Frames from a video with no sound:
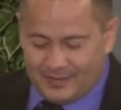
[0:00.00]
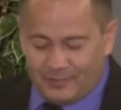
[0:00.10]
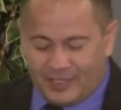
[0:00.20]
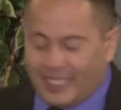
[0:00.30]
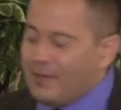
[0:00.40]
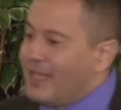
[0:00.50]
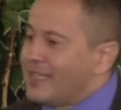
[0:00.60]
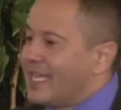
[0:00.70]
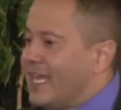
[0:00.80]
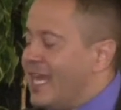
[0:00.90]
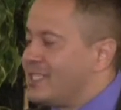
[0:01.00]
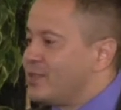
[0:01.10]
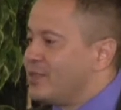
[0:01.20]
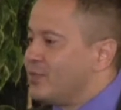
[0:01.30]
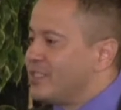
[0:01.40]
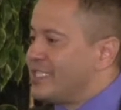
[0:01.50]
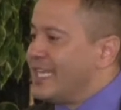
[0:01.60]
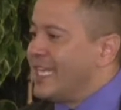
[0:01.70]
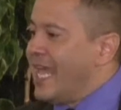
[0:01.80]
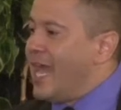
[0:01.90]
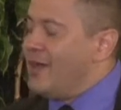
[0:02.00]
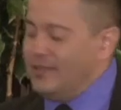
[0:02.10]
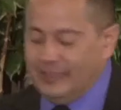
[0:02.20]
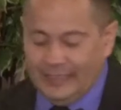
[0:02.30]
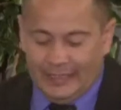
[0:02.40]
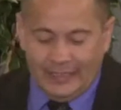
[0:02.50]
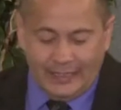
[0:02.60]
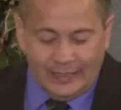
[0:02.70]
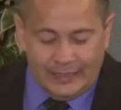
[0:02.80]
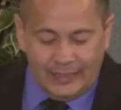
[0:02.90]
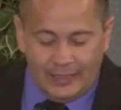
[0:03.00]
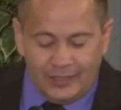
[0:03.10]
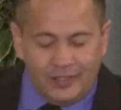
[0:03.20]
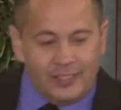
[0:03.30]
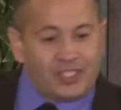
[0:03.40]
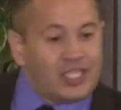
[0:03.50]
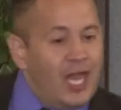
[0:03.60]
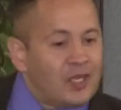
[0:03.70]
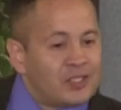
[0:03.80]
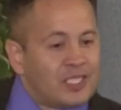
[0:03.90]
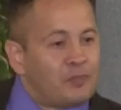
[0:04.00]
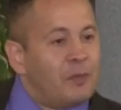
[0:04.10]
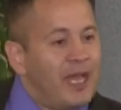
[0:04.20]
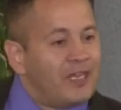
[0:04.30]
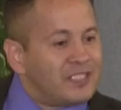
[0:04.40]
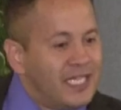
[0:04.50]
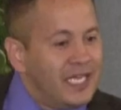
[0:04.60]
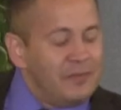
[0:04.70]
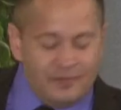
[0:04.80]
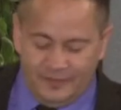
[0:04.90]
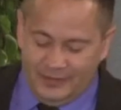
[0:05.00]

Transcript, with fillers: But think about that, guys. We're sending out the Chicago supplemental team.